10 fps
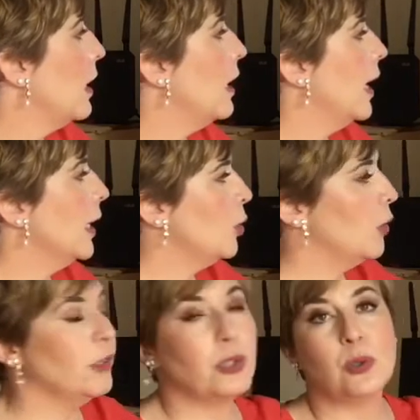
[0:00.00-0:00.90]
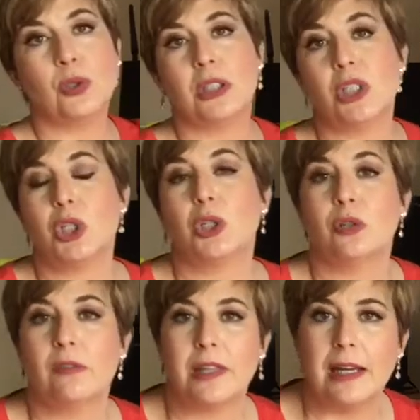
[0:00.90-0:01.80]
Another condition
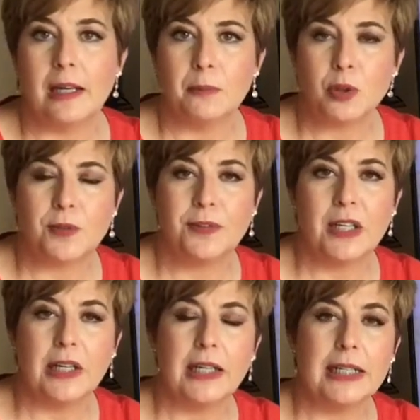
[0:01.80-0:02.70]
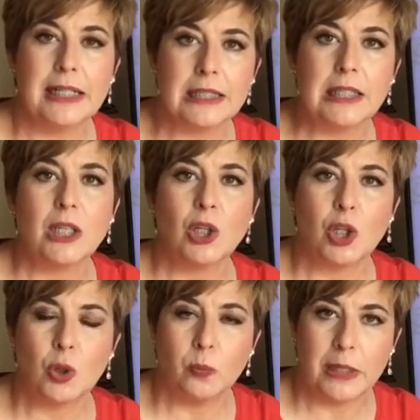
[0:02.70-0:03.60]
of the atmosphere is
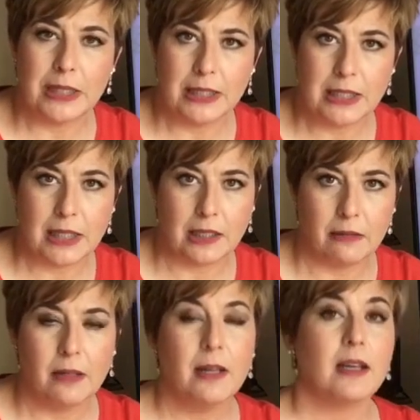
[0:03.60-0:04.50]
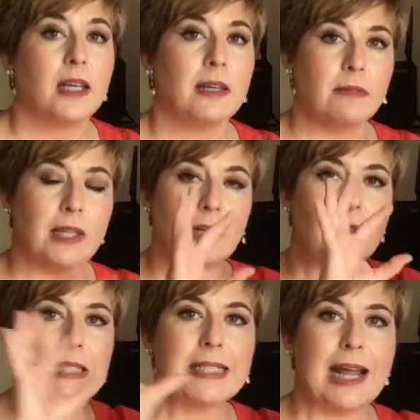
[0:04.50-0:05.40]
humidity. If there
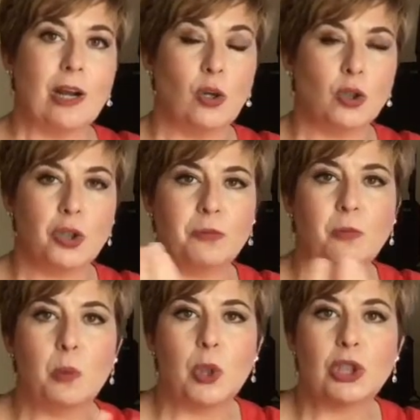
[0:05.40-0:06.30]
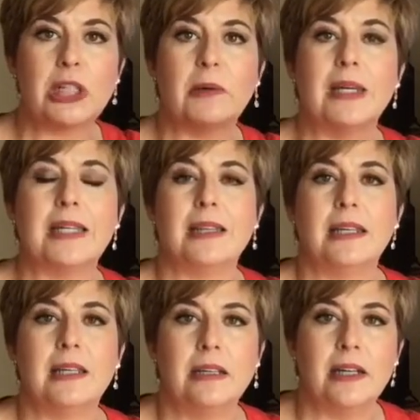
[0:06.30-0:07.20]
is a lot of water in
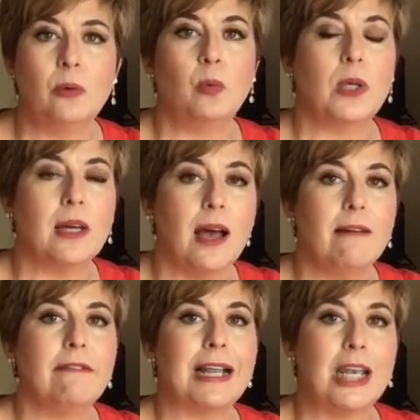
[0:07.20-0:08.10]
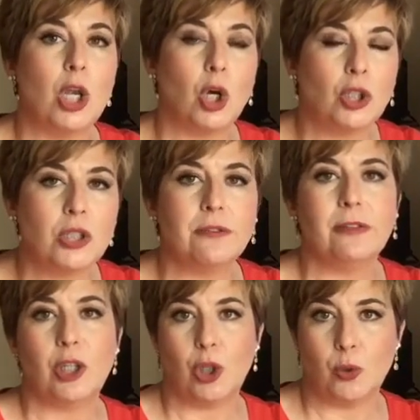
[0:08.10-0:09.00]
the air, we have a lot
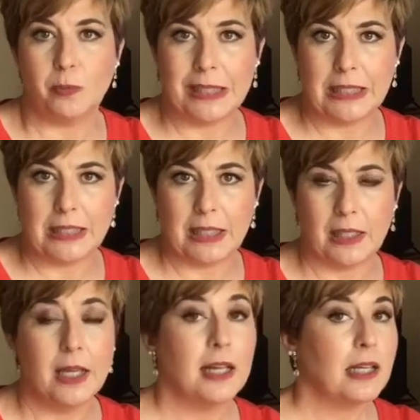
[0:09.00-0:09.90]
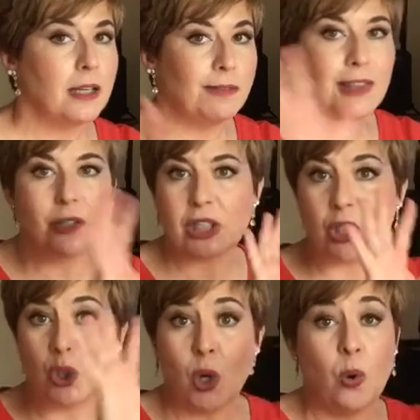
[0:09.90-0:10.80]
of humidity. If there's
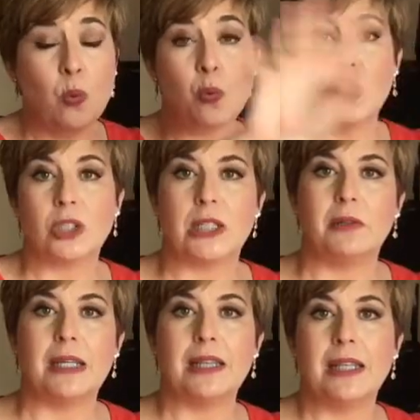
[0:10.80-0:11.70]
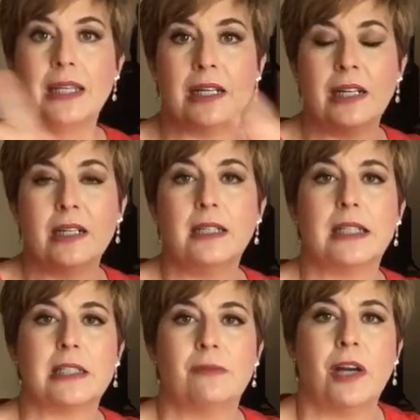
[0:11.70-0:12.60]
no water in the air,
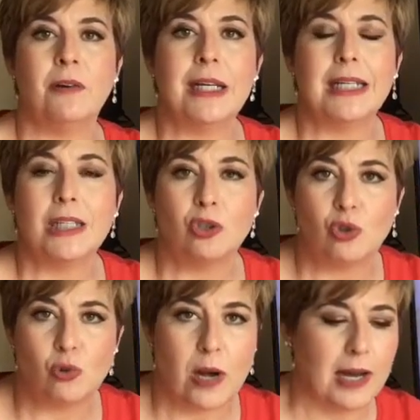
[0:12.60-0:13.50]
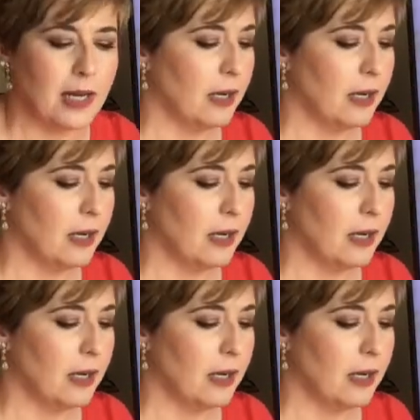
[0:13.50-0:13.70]
it's very dry.